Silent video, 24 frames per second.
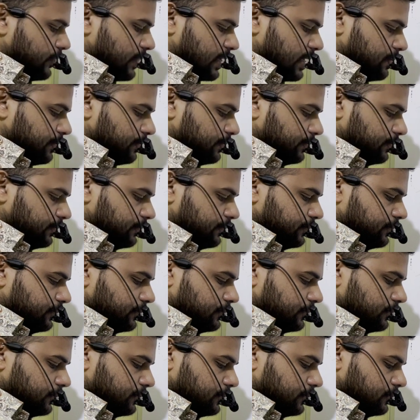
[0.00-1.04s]
from
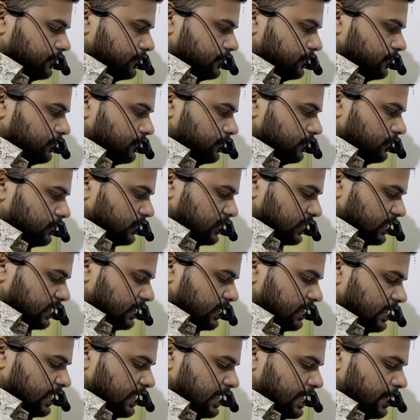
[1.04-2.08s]

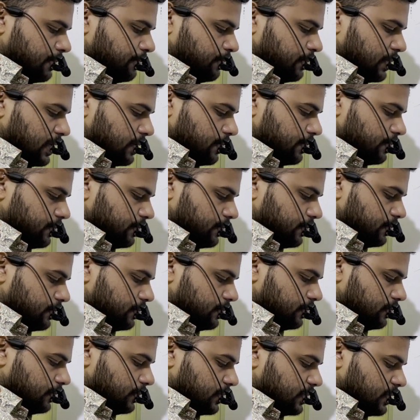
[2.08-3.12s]
emp,
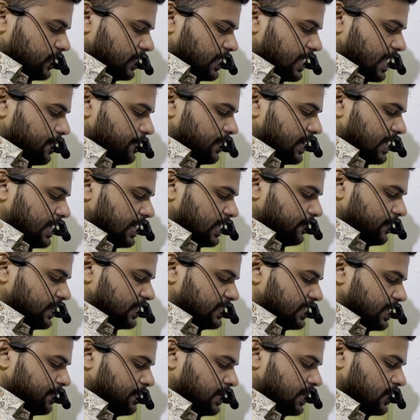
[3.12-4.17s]
terminating
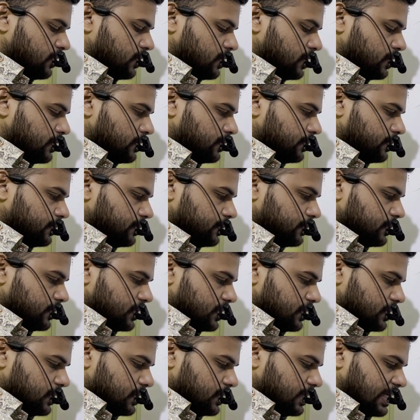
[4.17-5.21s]
with semicolon.
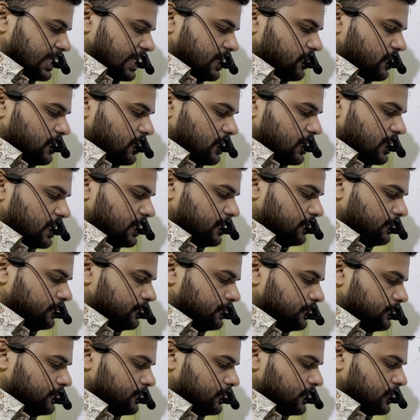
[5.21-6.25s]
Click on
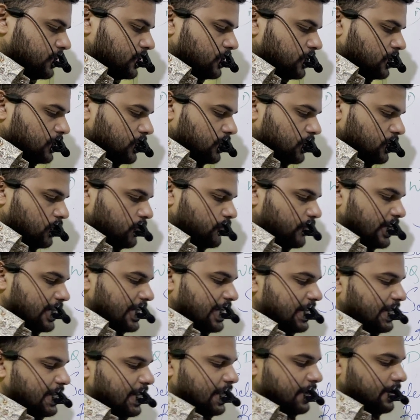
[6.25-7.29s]
run. You will
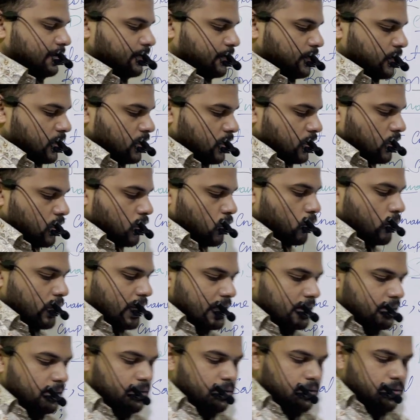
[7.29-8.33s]
get a
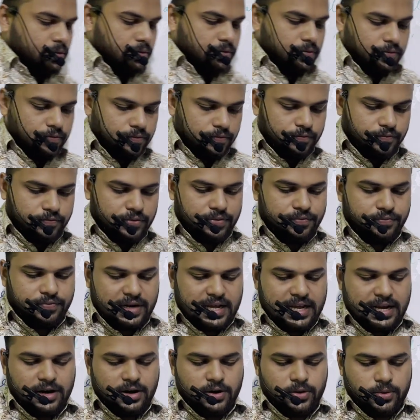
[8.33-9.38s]
total
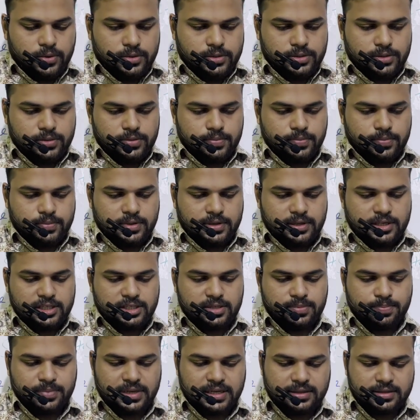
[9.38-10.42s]
15 rows.
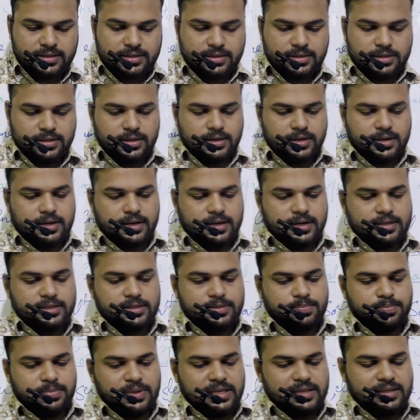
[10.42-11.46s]
Smith,
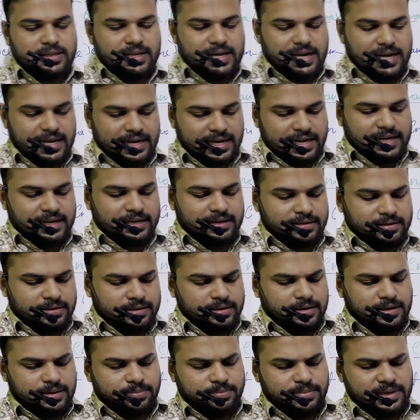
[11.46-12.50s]

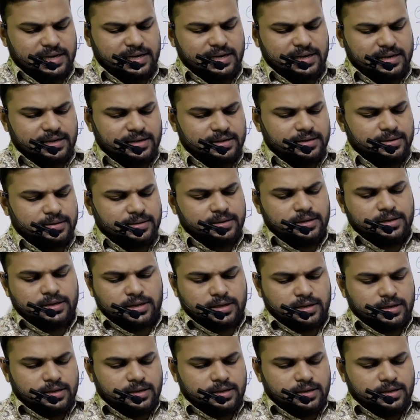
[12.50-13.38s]
Allen, Miller.